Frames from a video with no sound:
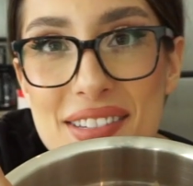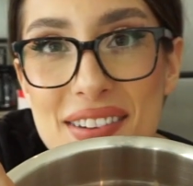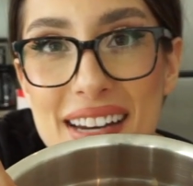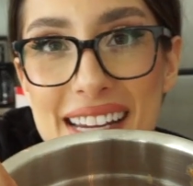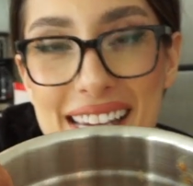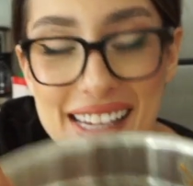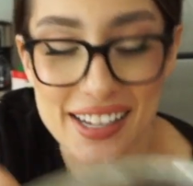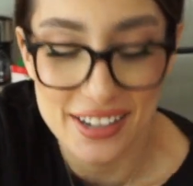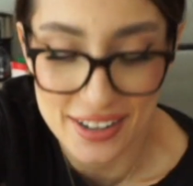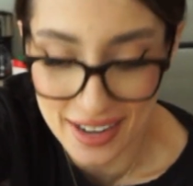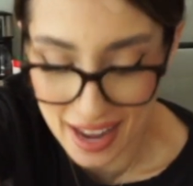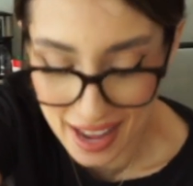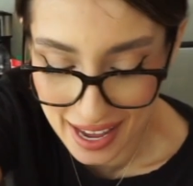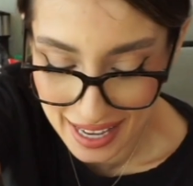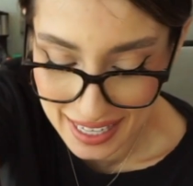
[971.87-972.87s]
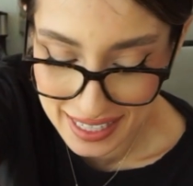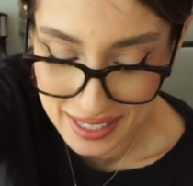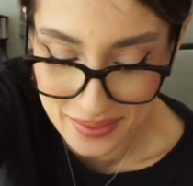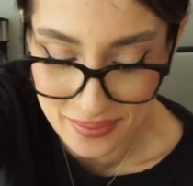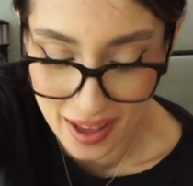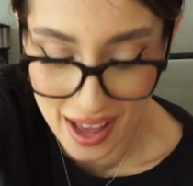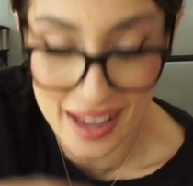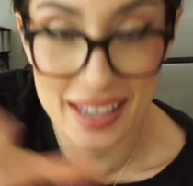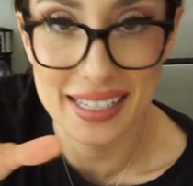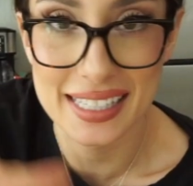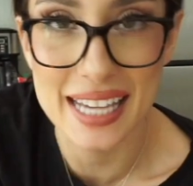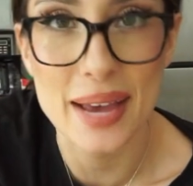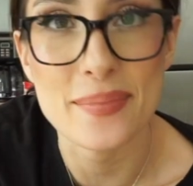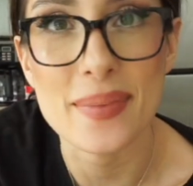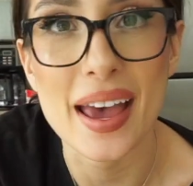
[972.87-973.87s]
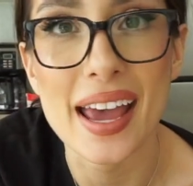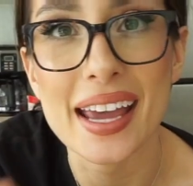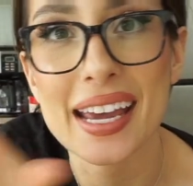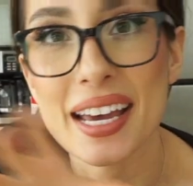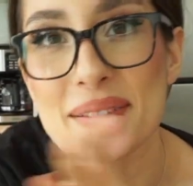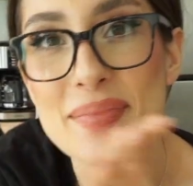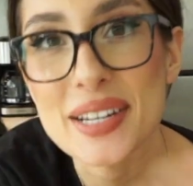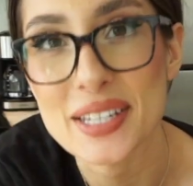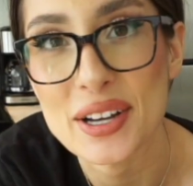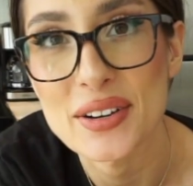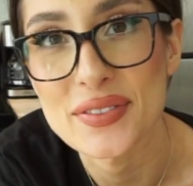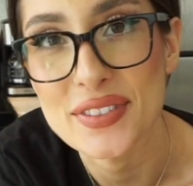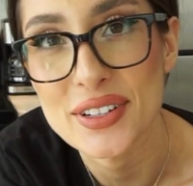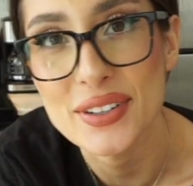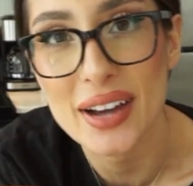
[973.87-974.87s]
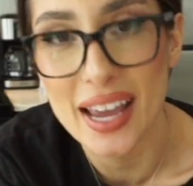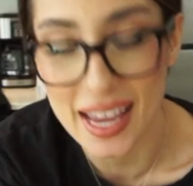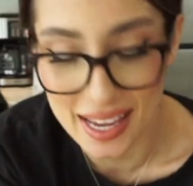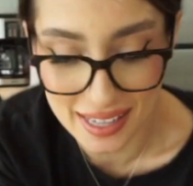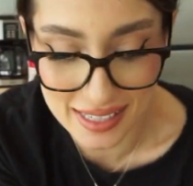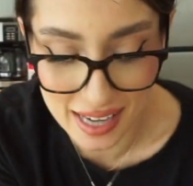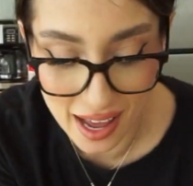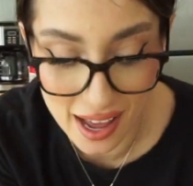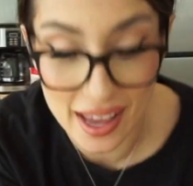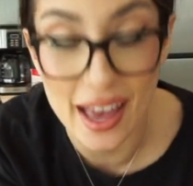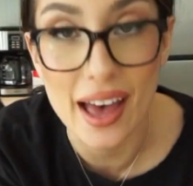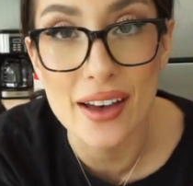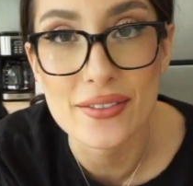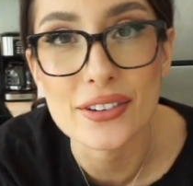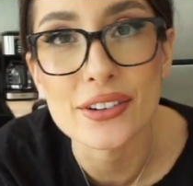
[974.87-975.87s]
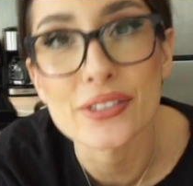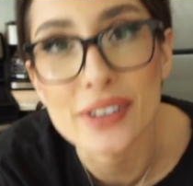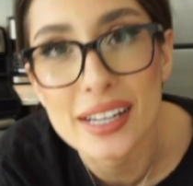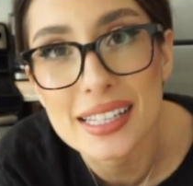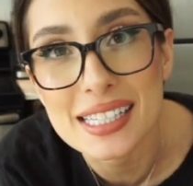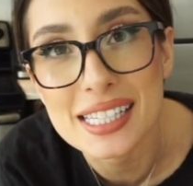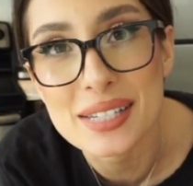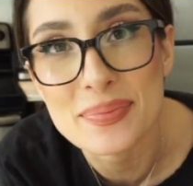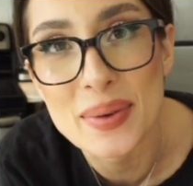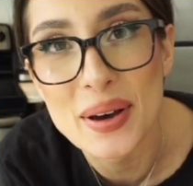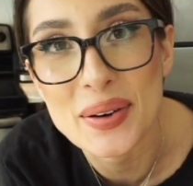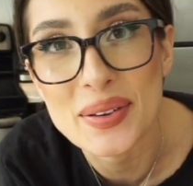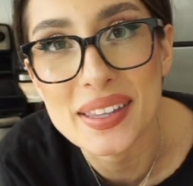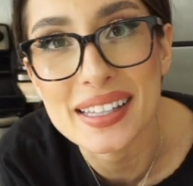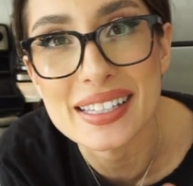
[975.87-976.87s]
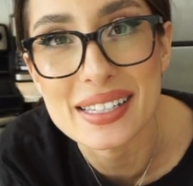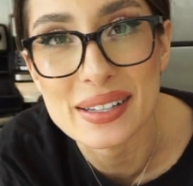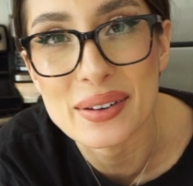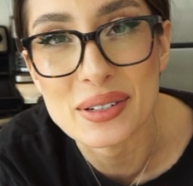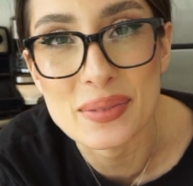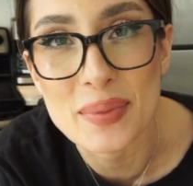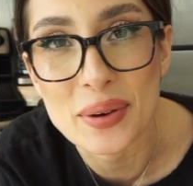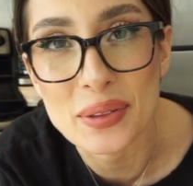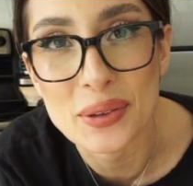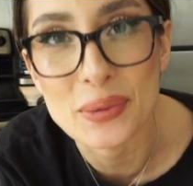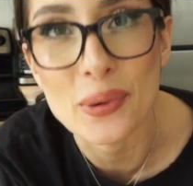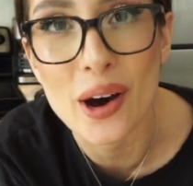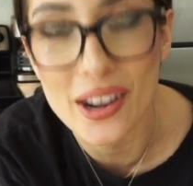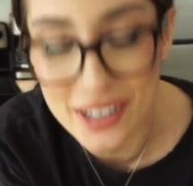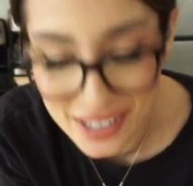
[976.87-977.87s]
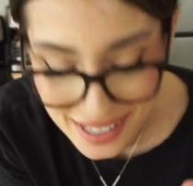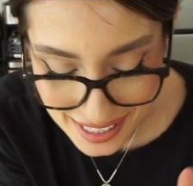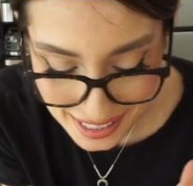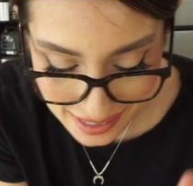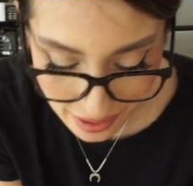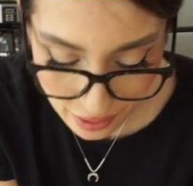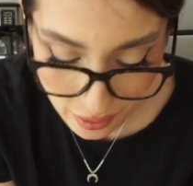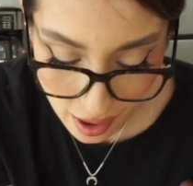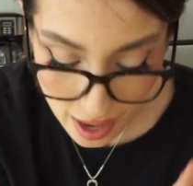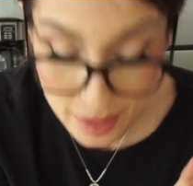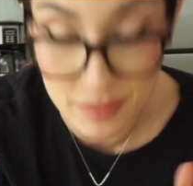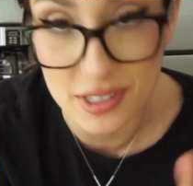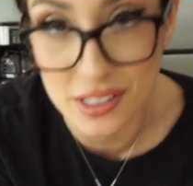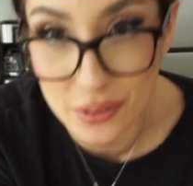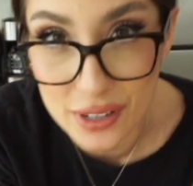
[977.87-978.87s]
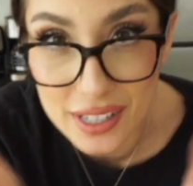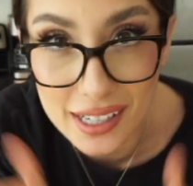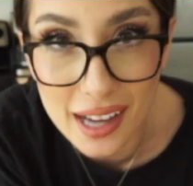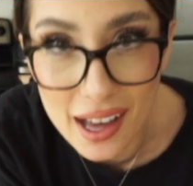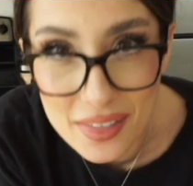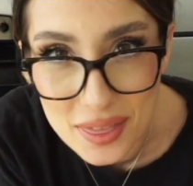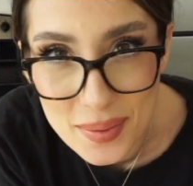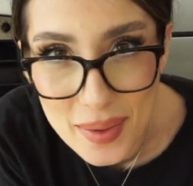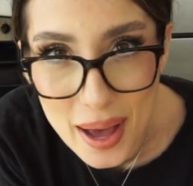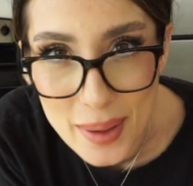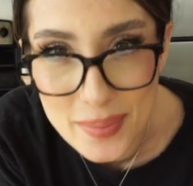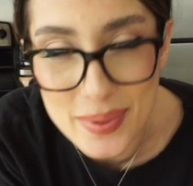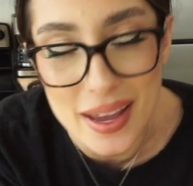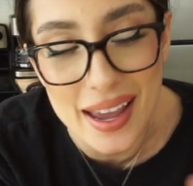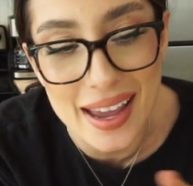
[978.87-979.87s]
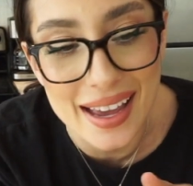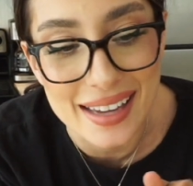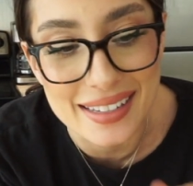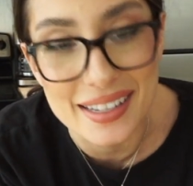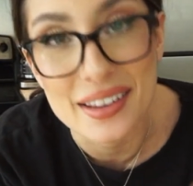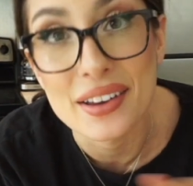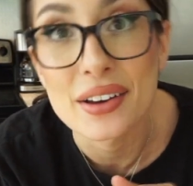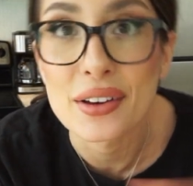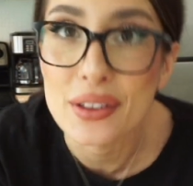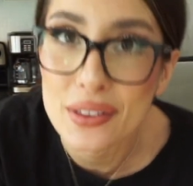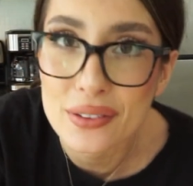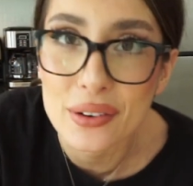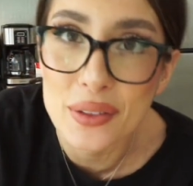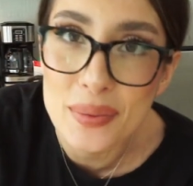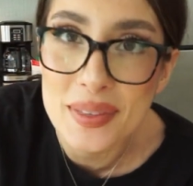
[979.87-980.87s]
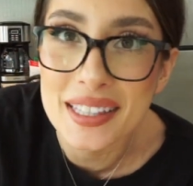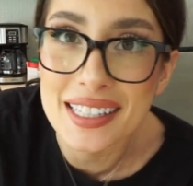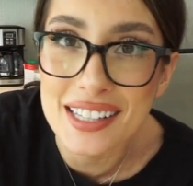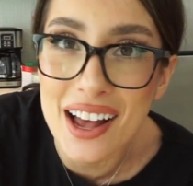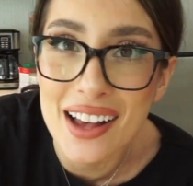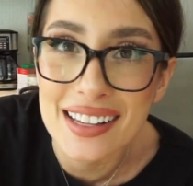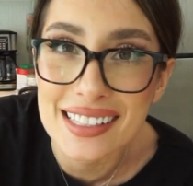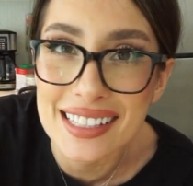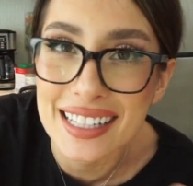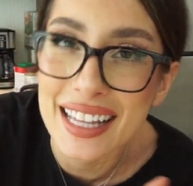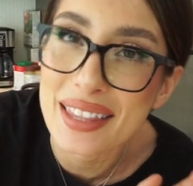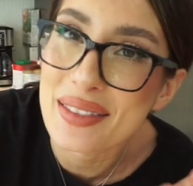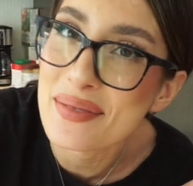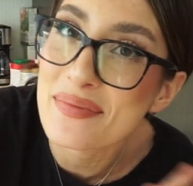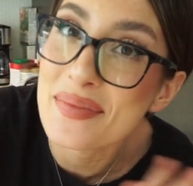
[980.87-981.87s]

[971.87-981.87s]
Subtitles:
right here and my tempeh and my tofu, and I have rinsed both and soaked both in water. So I'm just going to cut them up and throw them in the sauce to let them